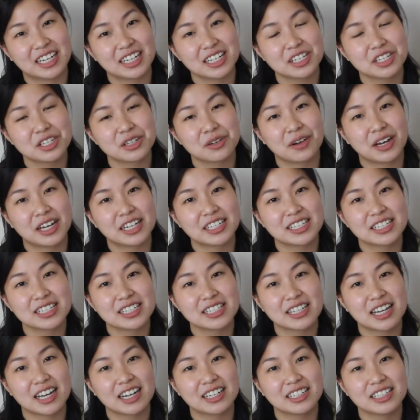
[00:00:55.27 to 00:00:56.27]
so I
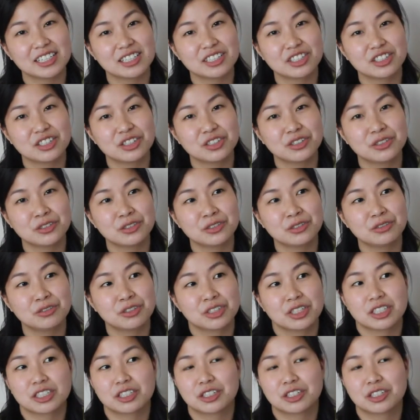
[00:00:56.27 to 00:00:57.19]
decided to just